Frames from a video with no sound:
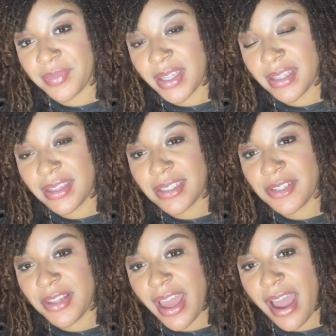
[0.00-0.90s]
I think that's
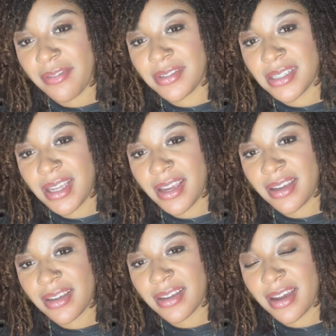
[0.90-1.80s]
all I have today.
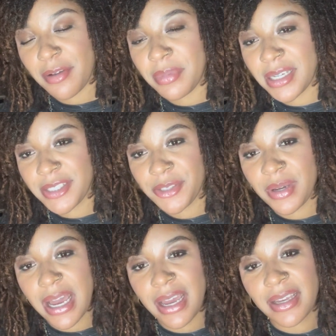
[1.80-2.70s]
God bless you
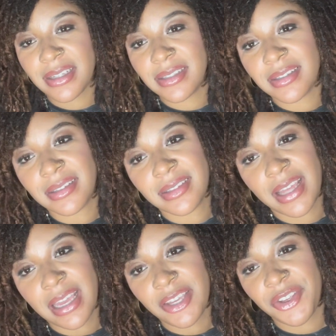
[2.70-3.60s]
guys.
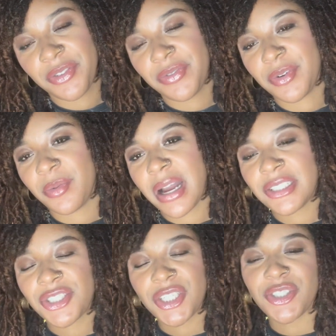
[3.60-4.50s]
Thank you for
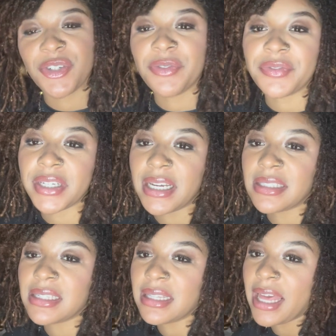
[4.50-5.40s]
watching. Don't forget
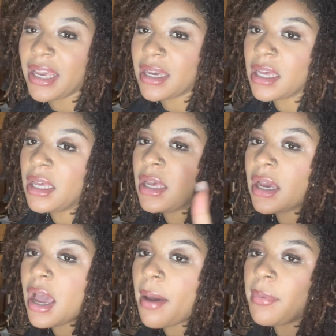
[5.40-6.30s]
to like,
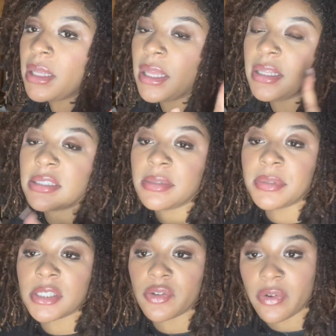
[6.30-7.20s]
comment, and
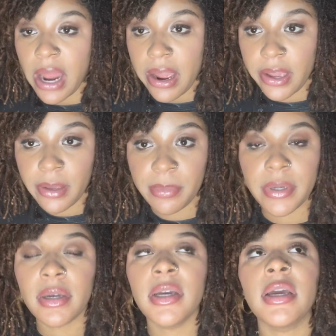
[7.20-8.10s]
subscribe.
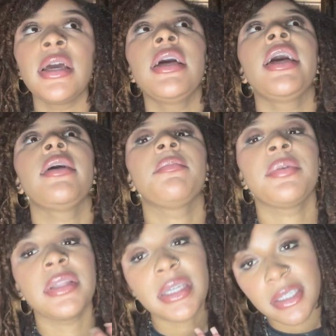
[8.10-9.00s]
And
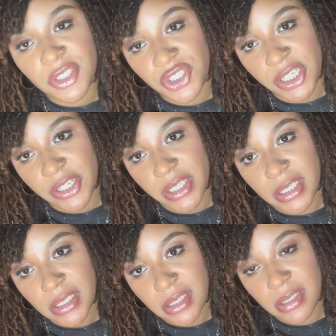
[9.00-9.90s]
please share
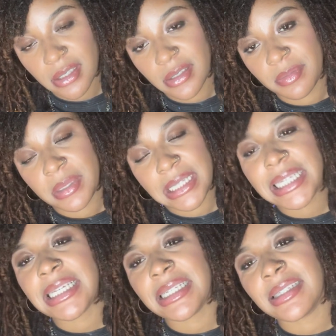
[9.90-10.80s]
this.
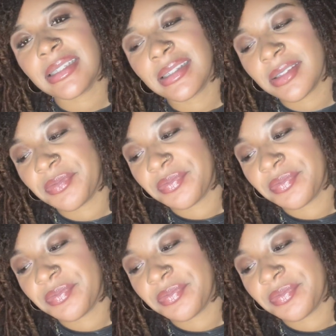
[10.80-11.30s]
Please.